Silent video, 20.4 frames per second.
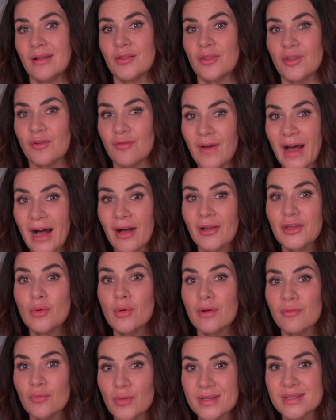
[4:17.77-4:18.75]
the value
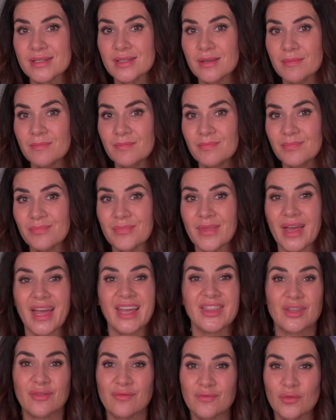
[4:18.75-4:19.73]
of wisdom
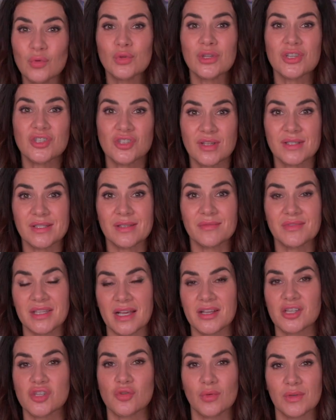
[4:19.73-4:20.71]
and the foolishness of
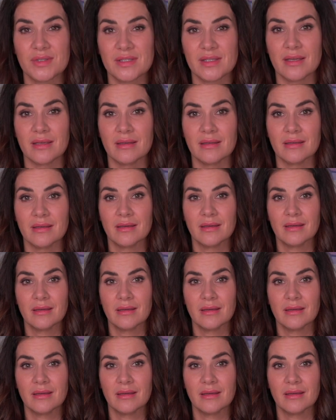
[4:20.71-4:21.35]
sexual sin.